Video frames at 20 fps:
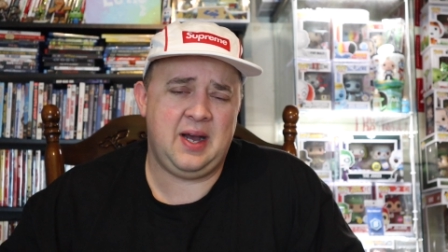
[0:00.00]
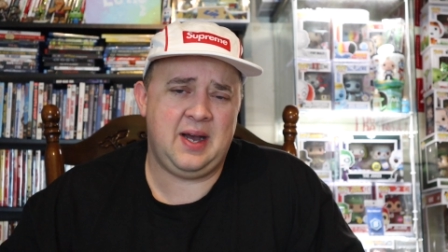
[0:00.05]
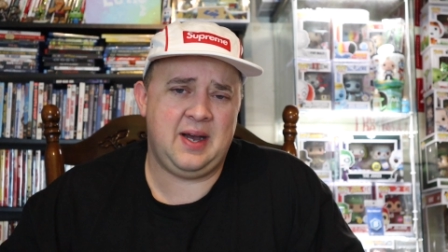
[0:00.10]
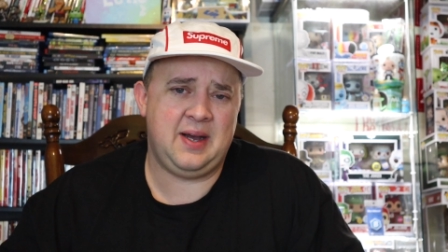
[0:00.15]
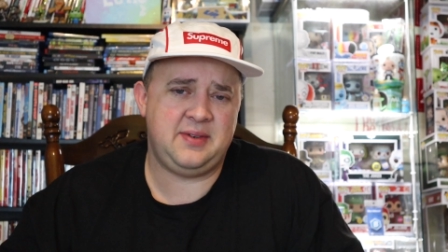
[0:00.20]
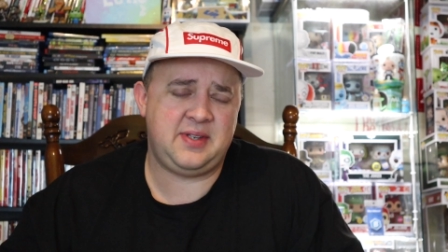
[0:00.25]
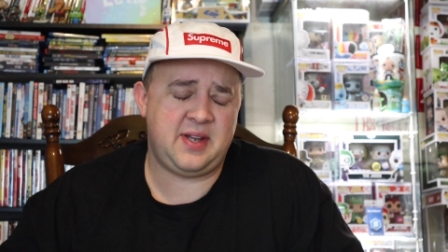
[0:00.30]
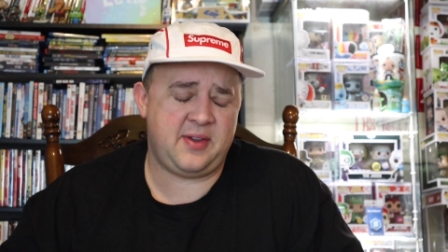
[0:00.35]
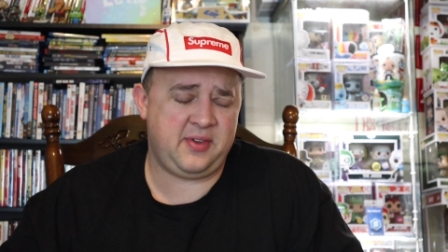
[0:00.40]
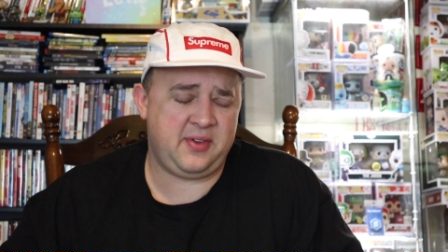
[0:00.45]

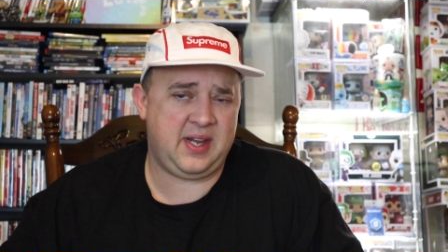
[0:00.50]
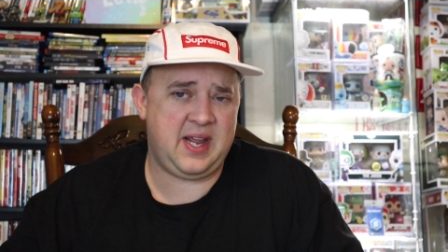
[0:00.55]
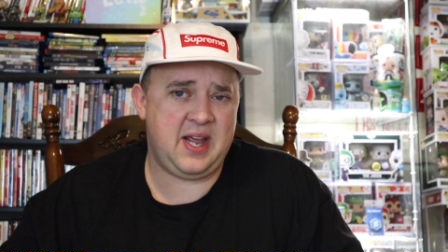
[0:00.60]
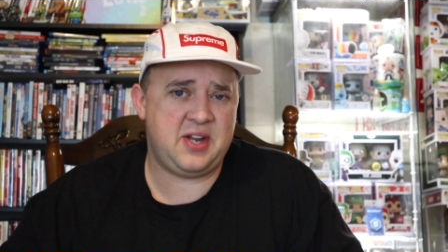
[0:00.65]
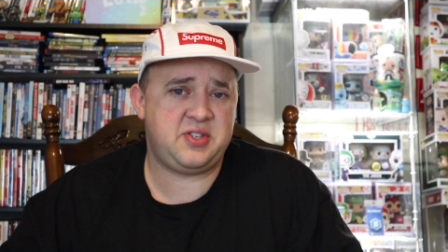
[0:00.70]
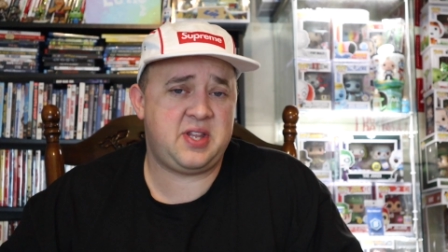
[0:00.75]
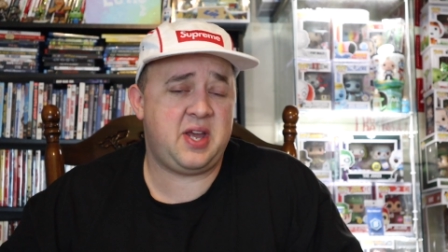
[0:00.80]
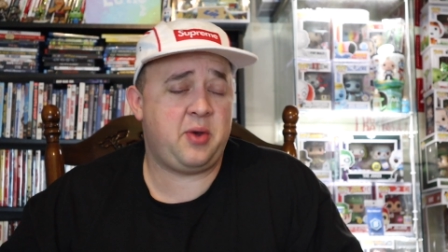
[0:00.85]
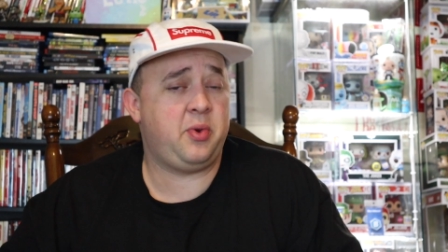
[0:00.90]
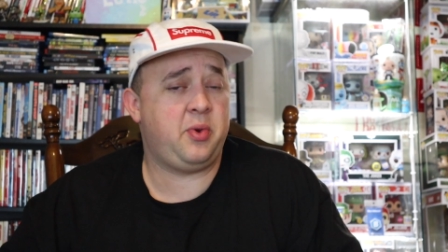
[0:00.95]
Definitely
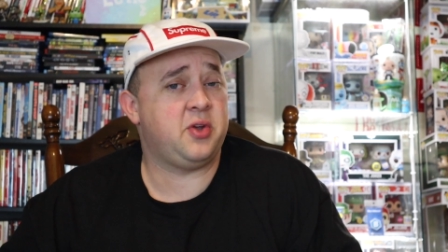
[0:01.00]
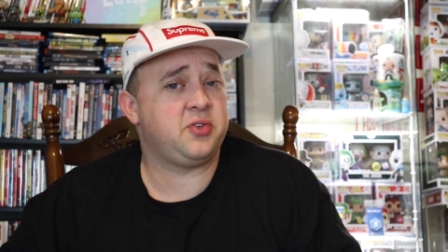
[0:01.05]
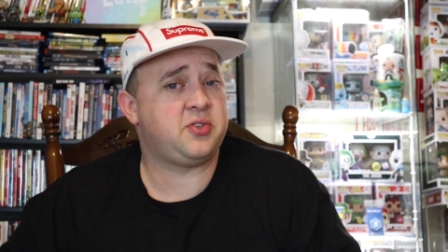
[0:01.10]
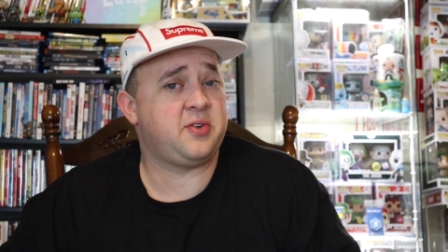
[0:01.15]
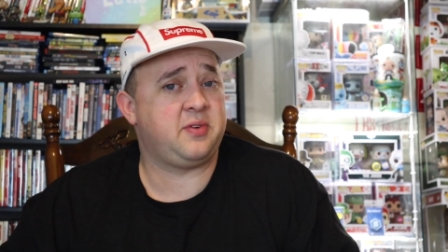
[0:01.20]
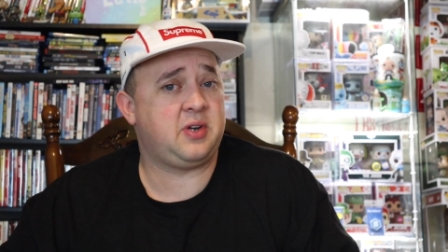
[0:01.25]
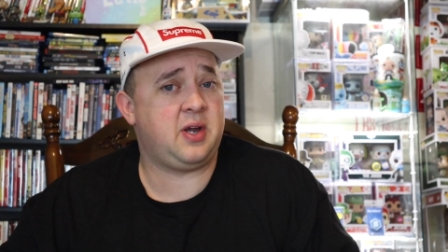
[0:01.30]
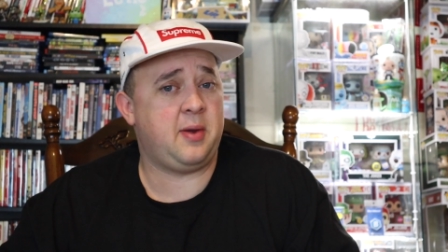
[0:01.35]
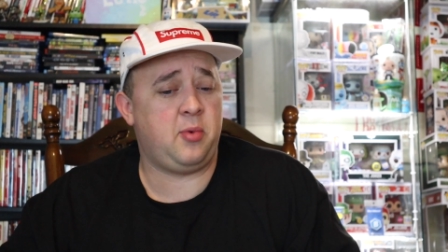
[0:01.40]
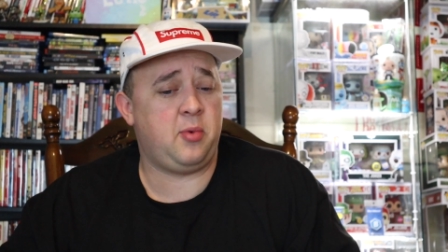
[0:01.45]
catch that. We
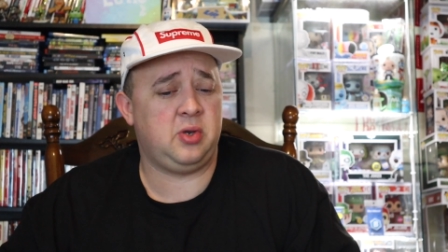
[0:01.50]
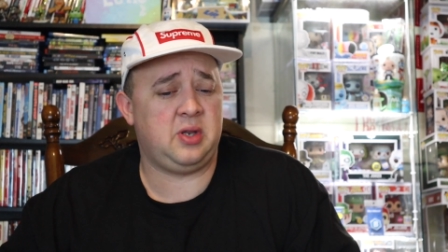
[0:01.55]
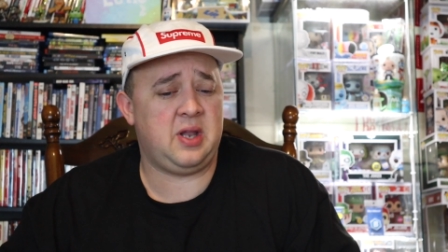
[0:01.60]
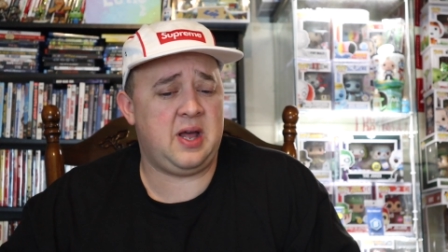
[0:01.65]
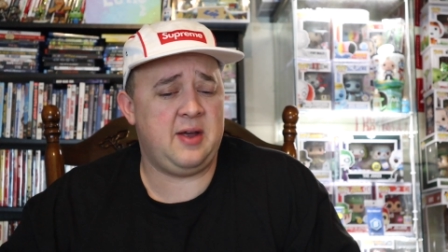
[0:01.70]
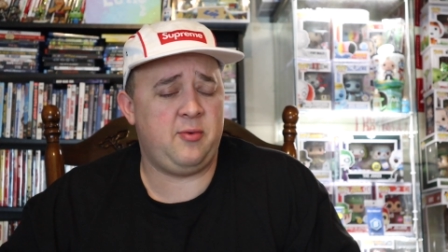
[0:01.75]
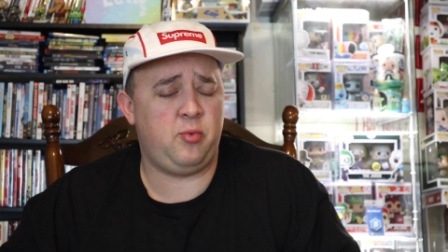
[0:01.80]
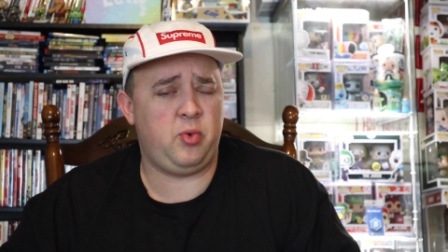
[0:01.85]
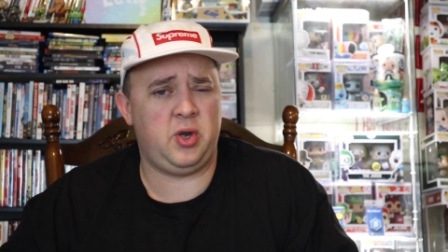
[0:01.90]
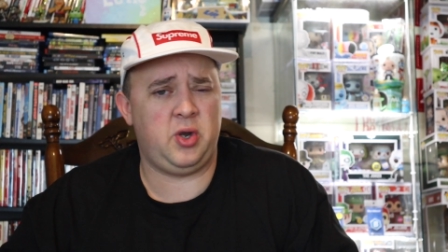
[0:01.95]
also have a come on
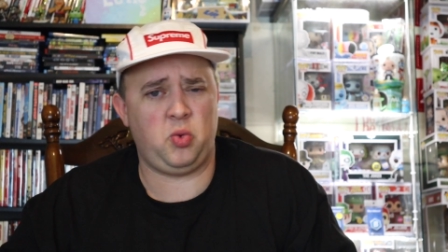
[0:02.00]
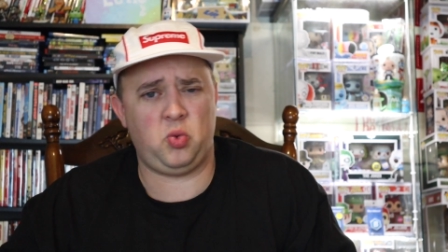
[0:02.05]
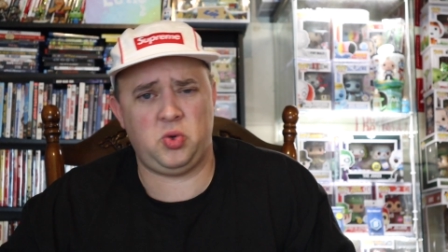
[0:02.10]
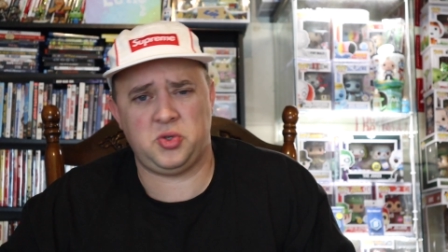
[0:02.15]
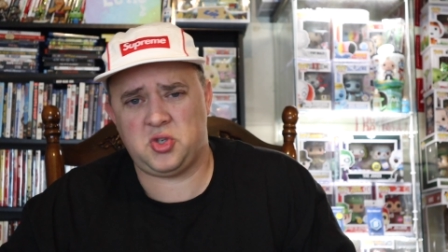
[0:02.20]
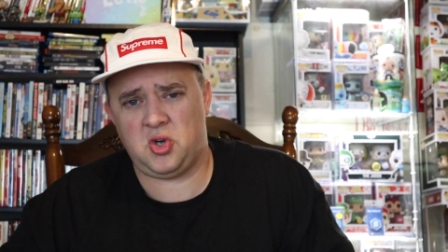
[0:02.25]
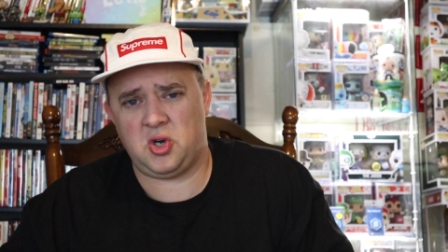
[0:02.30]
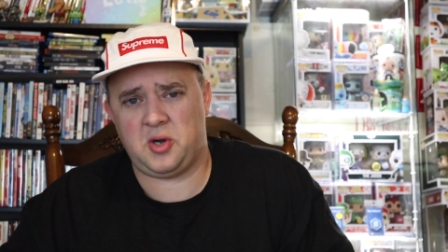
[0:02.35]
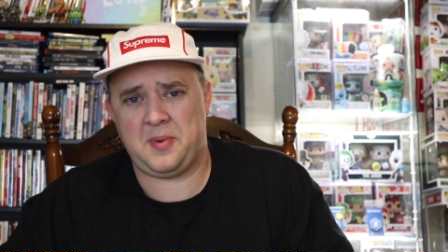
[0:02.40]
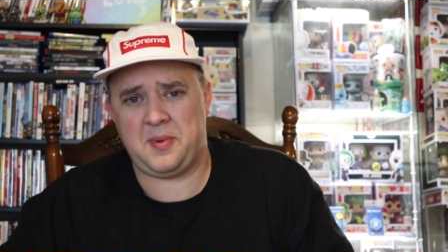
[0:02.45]
live winner. We'll
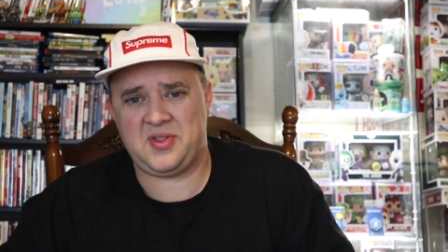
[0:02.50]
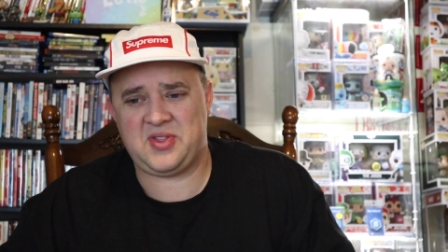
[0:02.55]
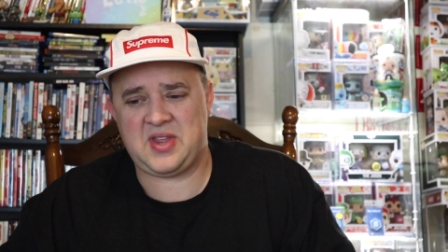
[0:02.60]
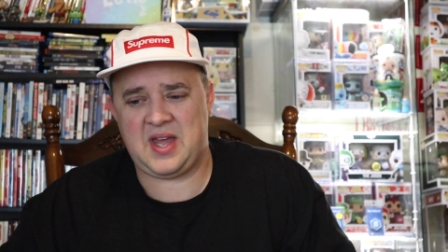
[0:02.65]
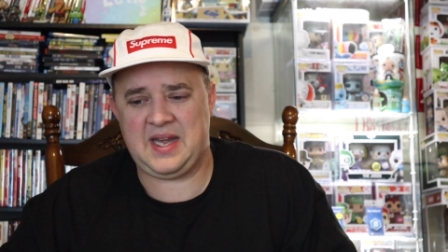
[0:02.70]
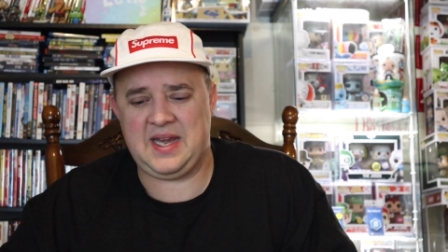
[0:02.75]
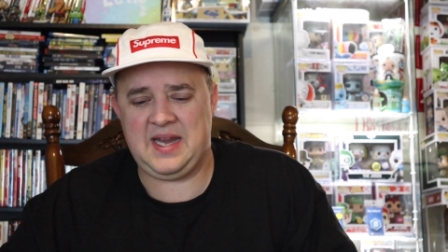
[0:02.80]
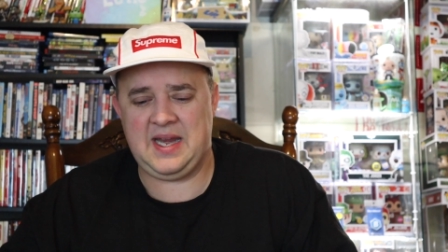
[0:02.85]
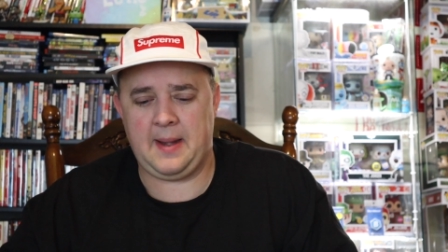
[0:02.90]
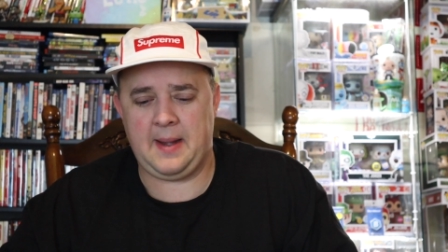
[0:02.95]
talk about
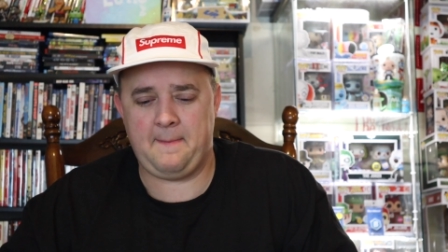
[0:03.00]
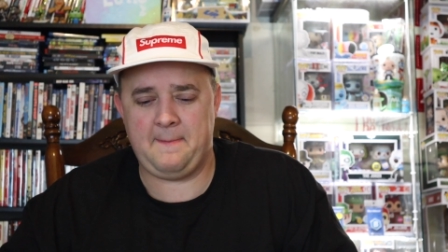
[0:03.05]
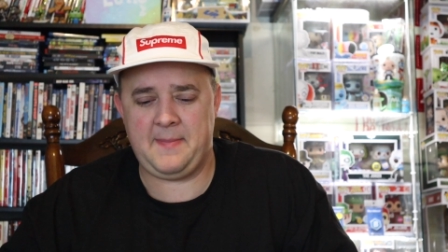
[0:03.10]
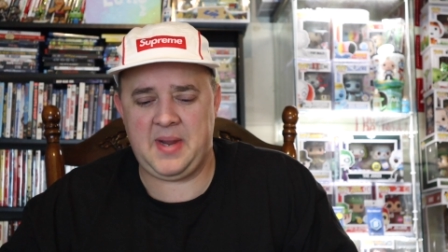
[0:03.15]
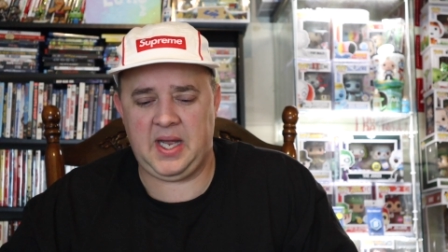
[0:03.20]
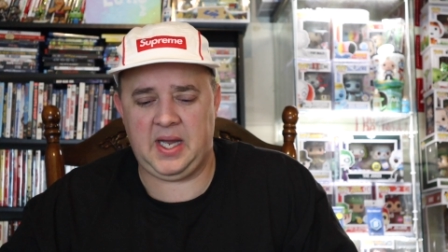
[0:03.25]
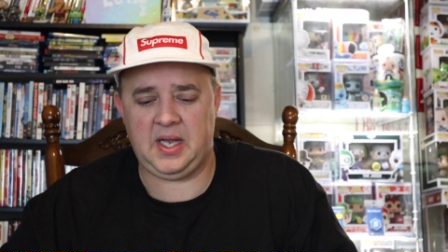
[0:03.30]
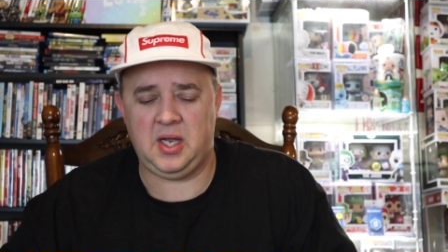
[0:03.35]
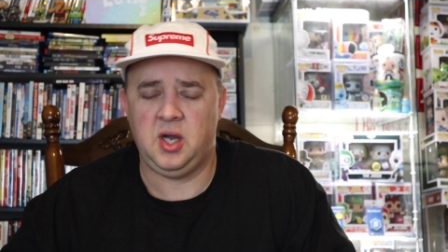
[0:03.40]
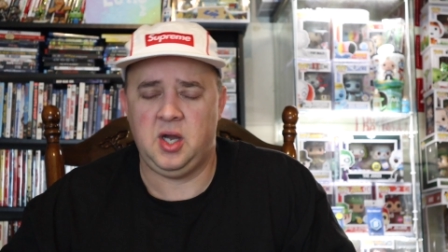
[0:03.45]
that in a
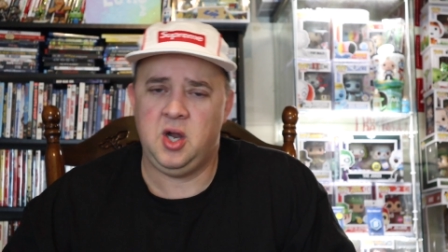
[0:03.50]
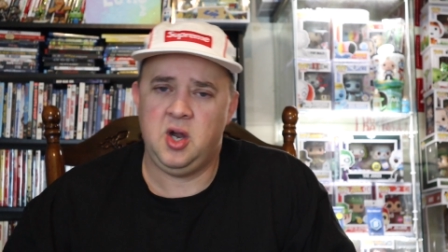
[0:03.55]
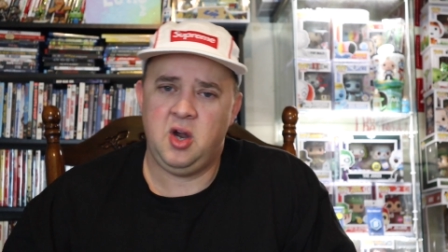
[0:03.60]
minute.